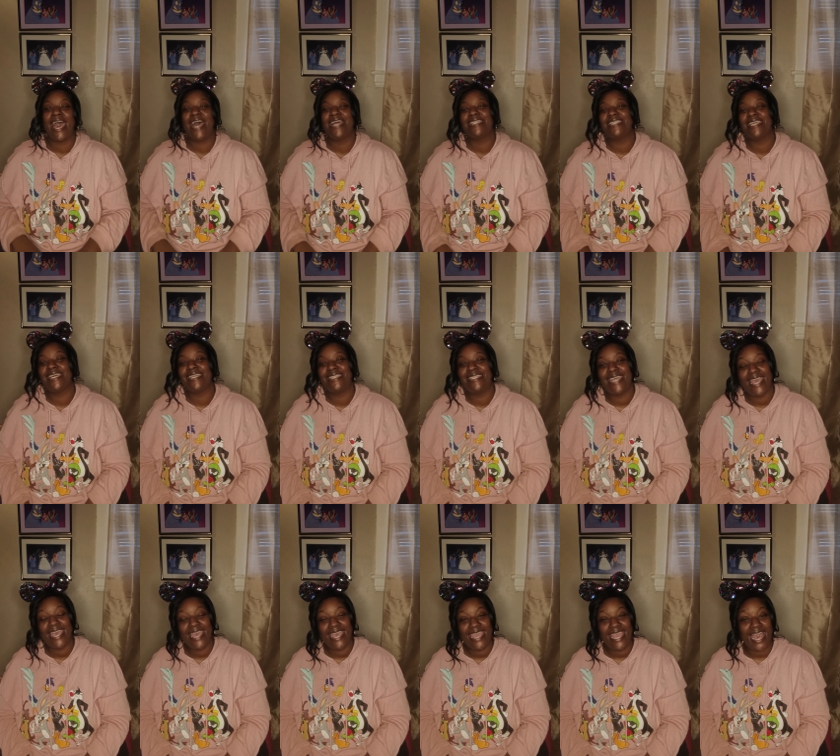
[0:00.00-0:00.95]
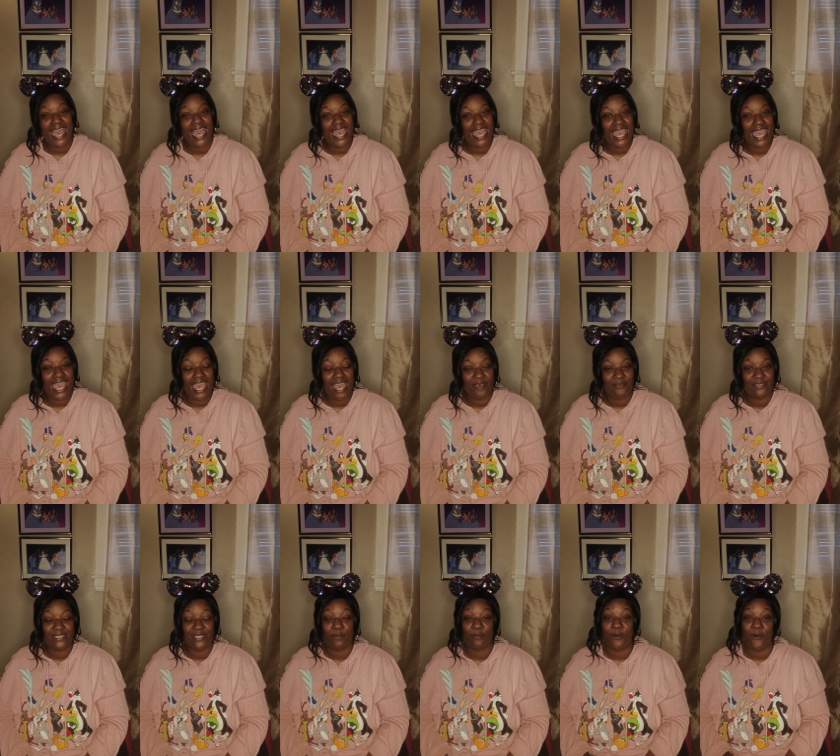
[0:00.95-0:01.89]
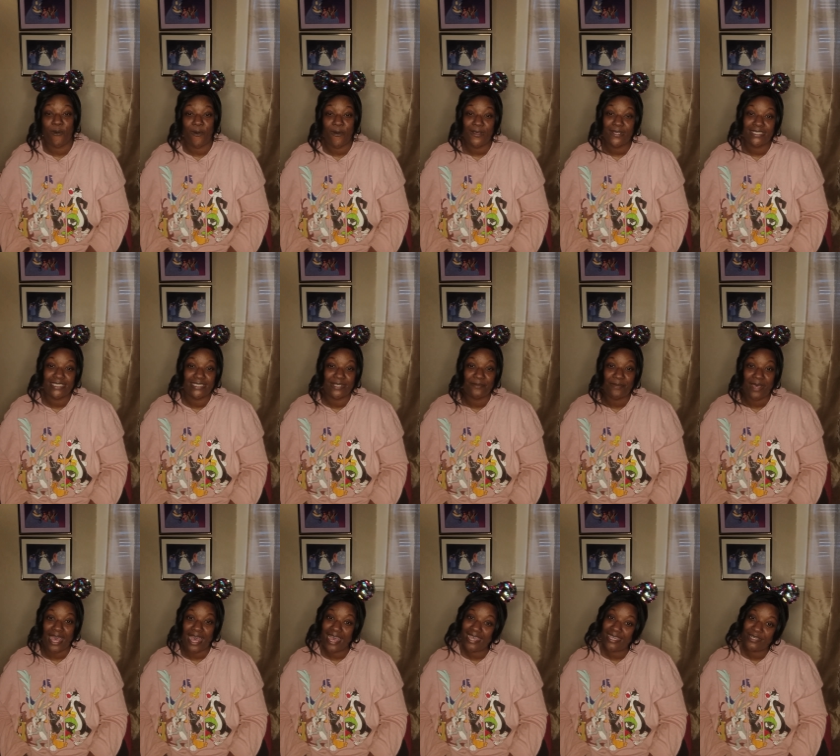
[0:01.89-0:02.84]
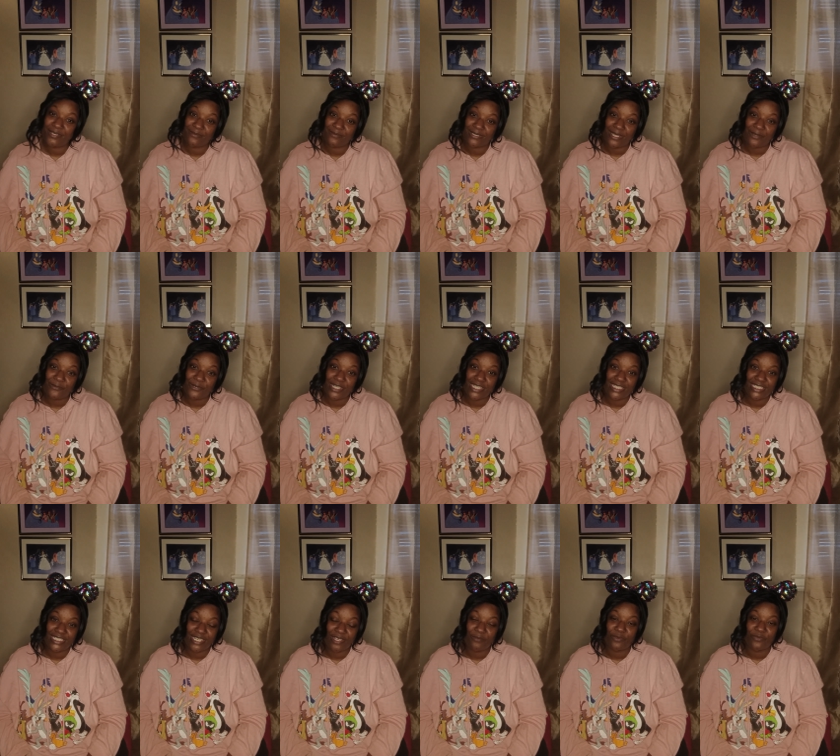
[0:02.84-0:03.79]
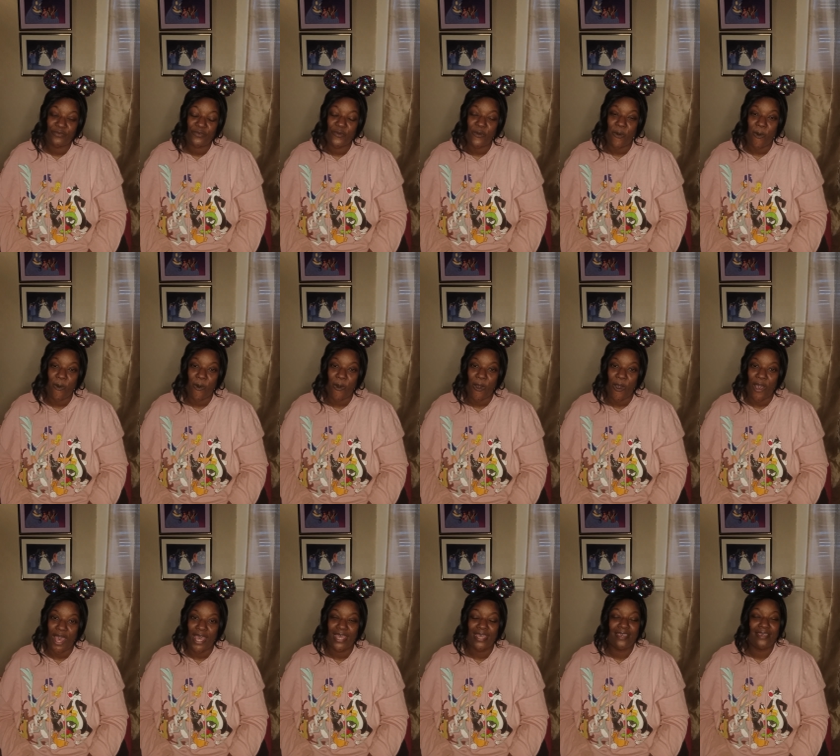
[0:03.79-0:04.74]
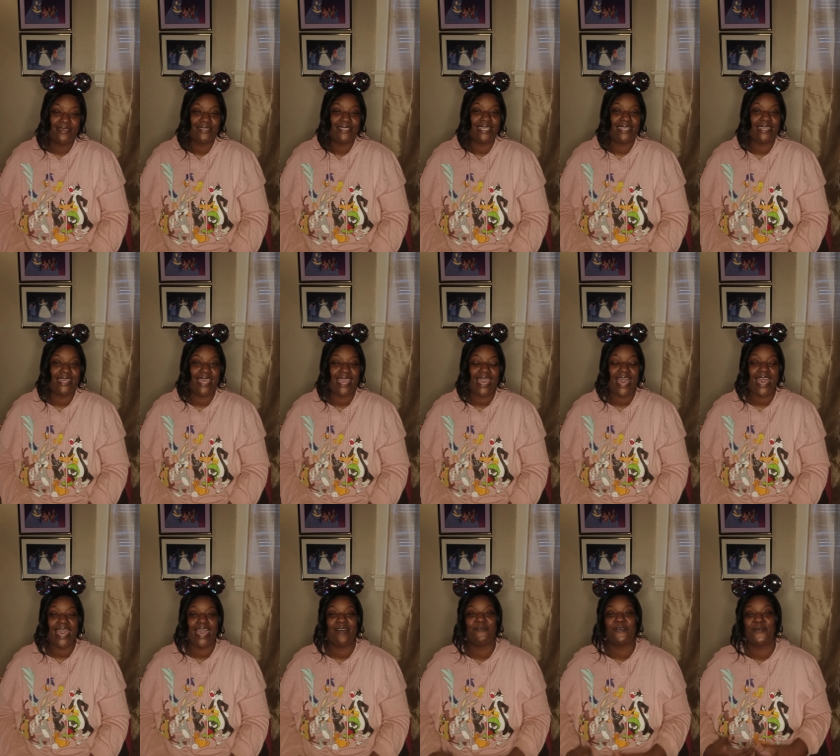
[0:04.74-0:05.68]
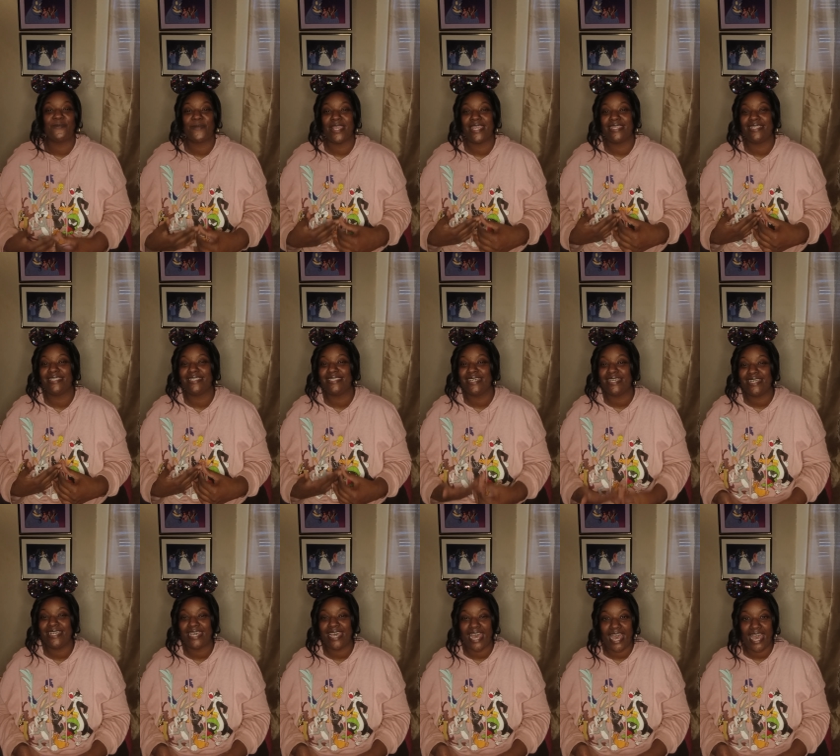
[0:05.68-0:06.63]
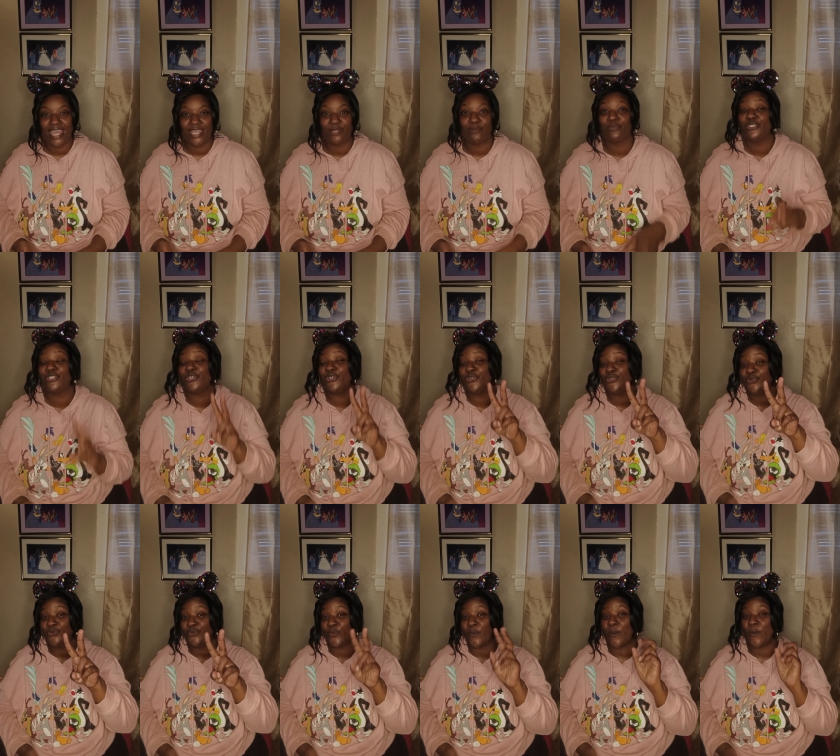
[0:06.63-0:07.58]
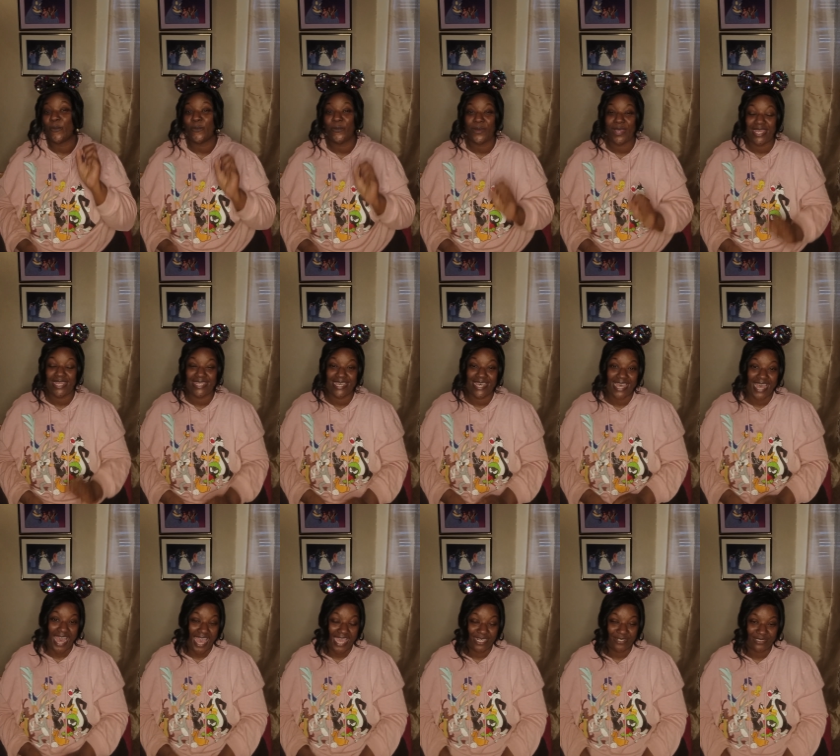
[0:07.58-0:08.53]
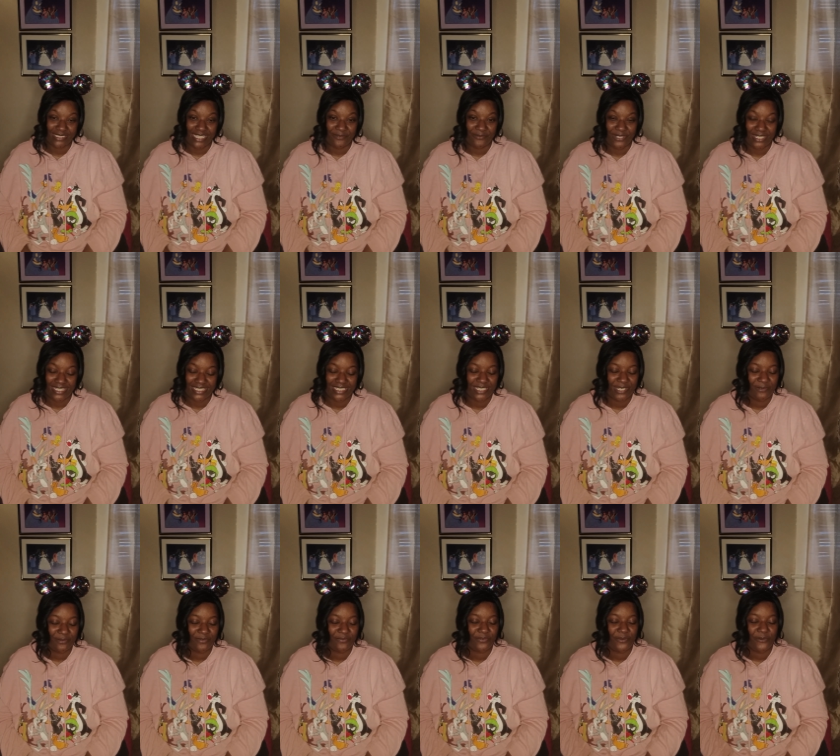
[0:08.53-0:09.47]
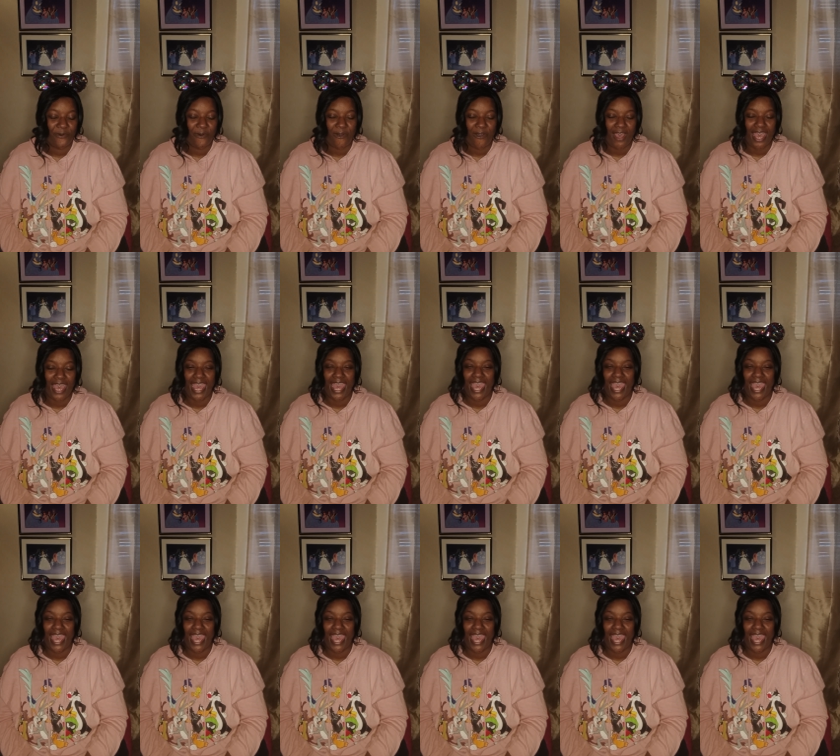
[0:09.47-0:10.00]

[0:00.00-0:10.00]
Today I have some awesome items I want to share with you all. Today I have a Rae Dunn item two Rae Dunn items I'm going to share with you all.